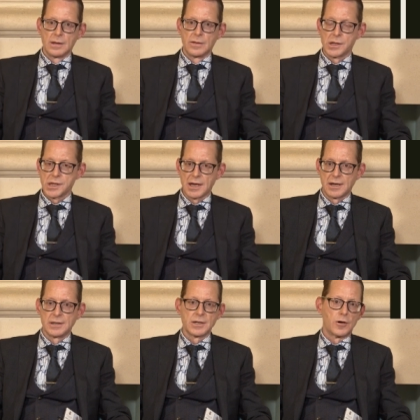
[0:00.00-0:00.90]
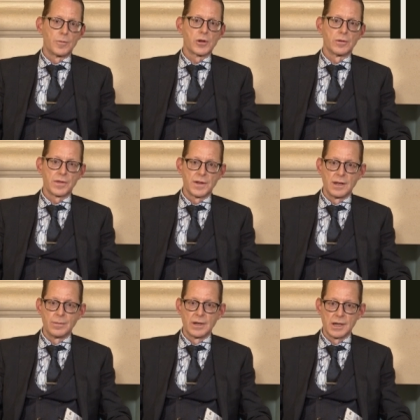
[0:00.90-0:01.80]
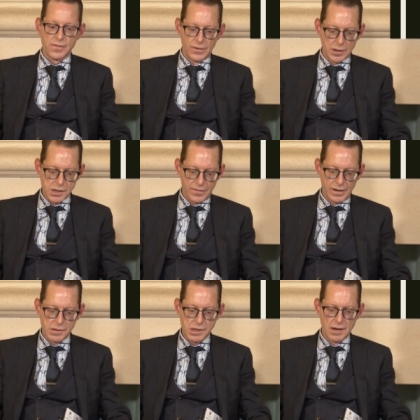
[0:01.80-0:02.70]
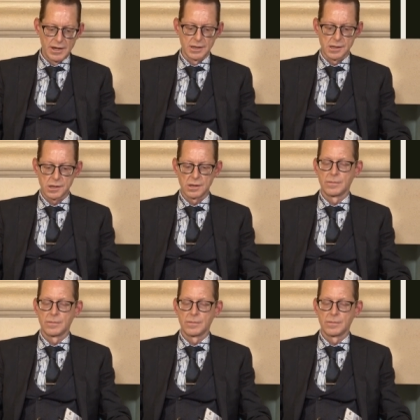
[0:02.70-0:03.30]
The second optional theme is philosophy of science,